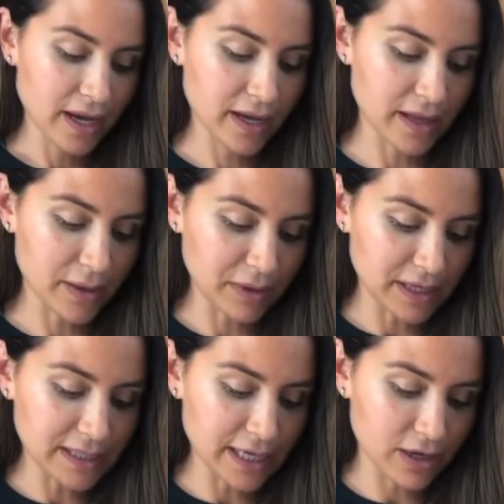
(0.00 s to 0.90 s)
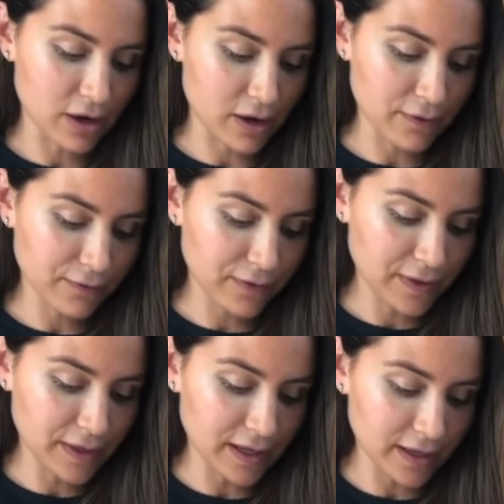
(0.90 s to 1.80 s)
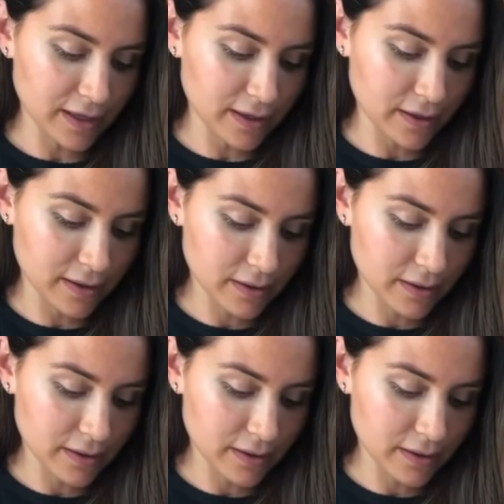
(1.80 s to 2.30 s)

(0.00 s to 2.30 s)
And then I'm gonna take off the